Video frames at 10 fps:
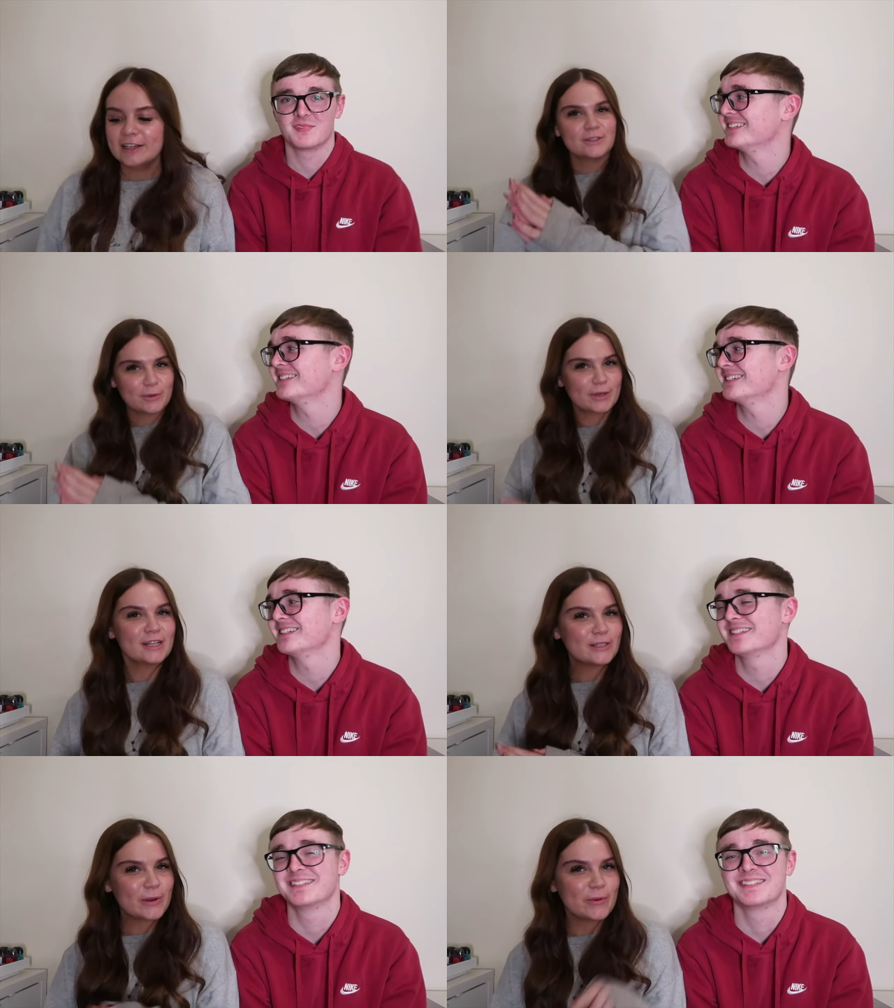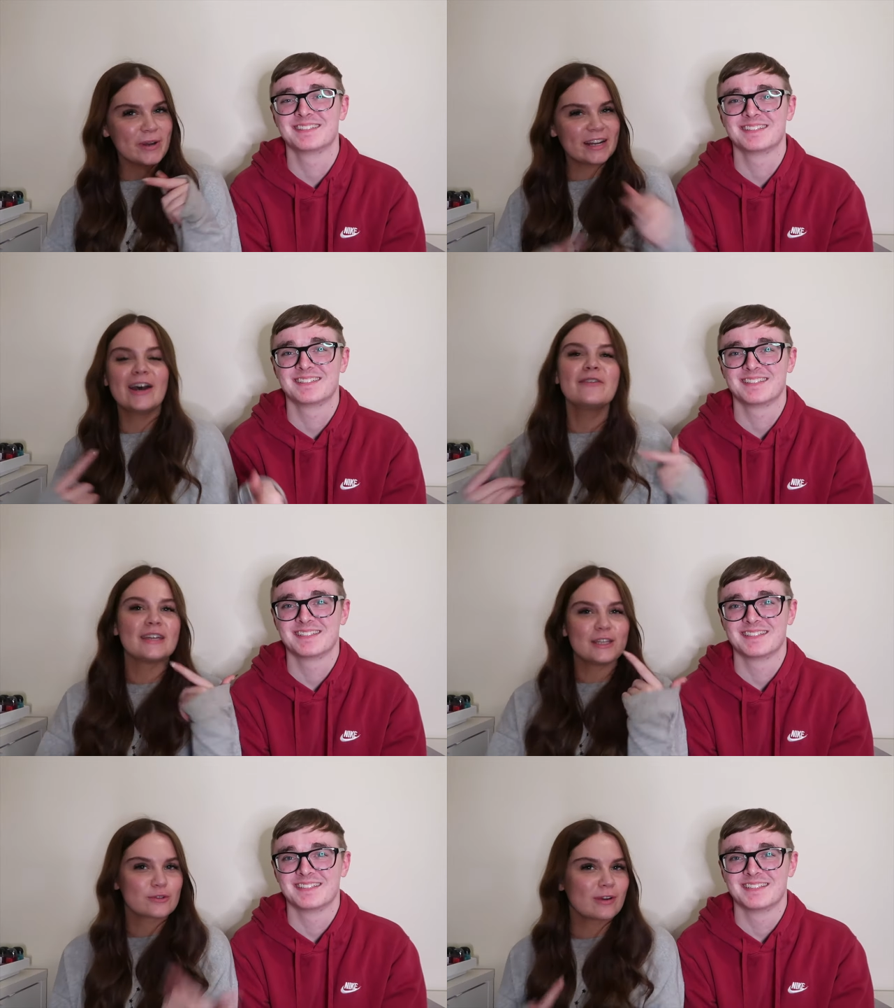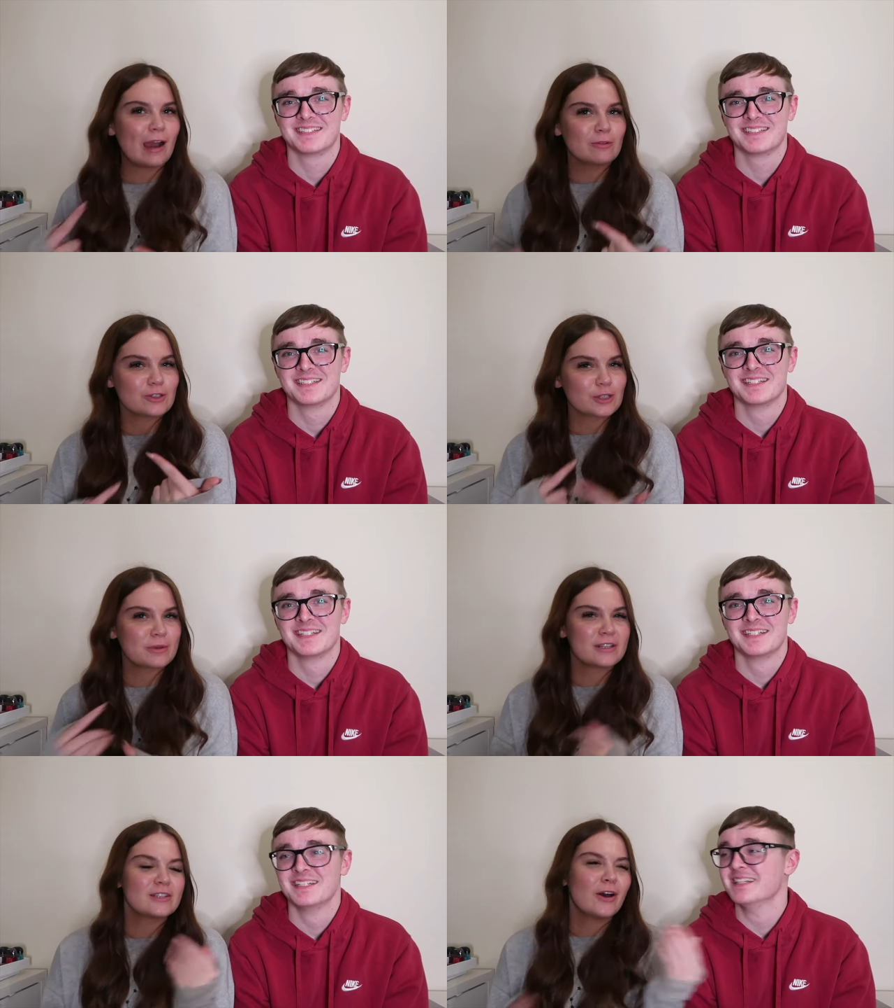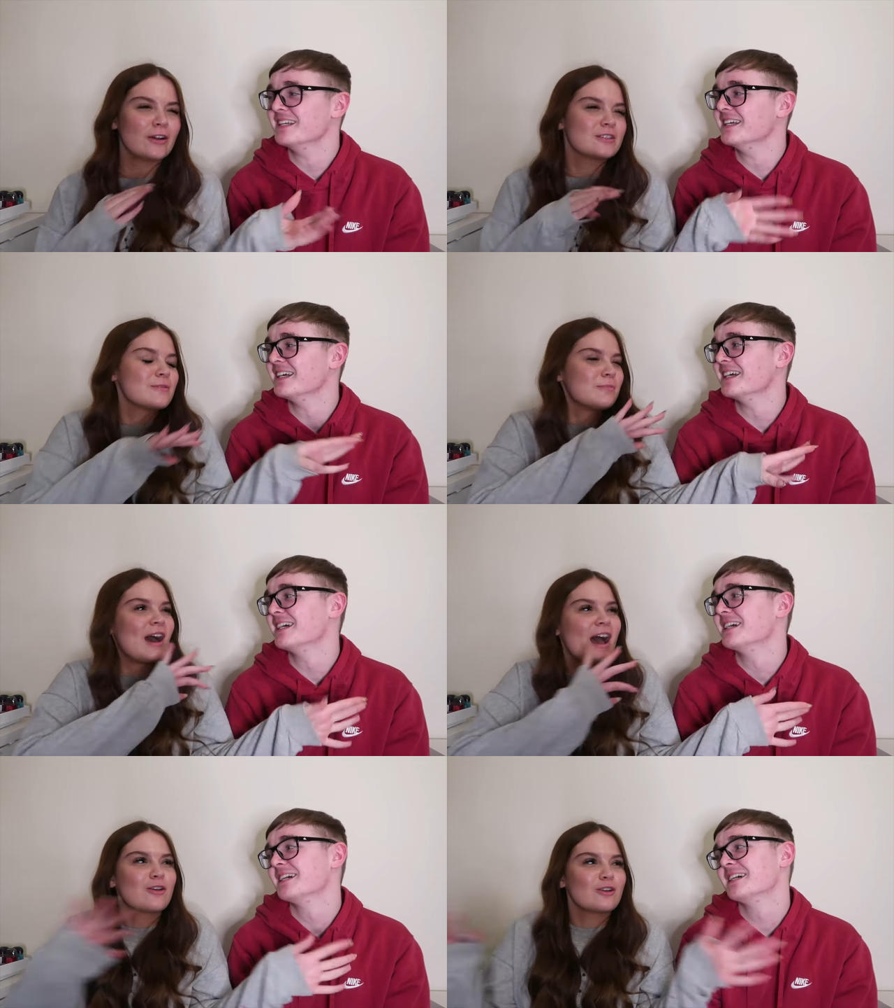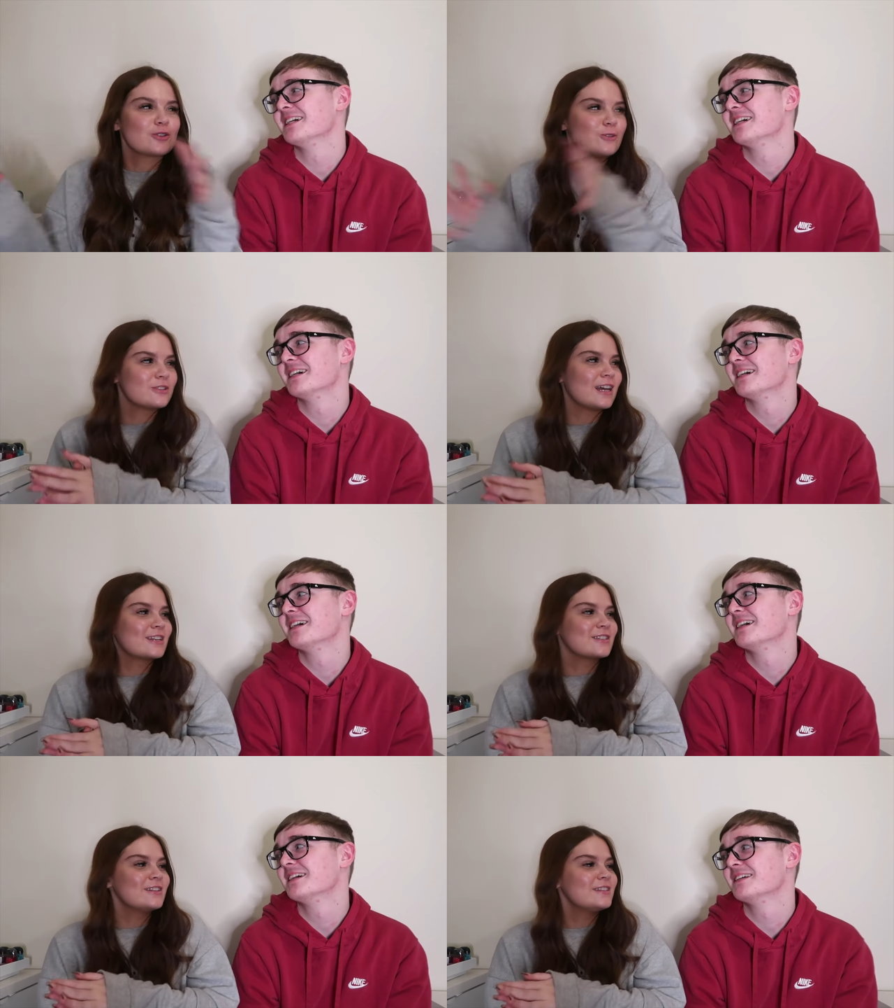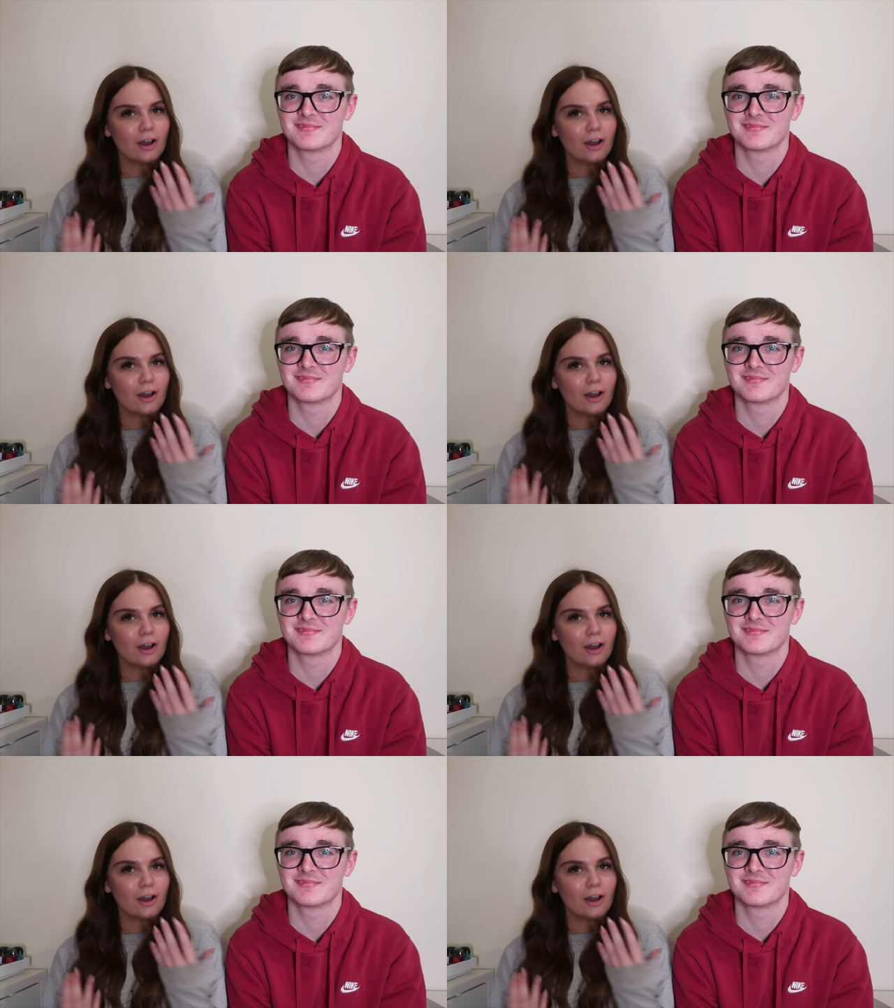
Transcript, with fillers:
Speaker 1: So we're going to do a winner of each round just because it's hard to compare across all sections.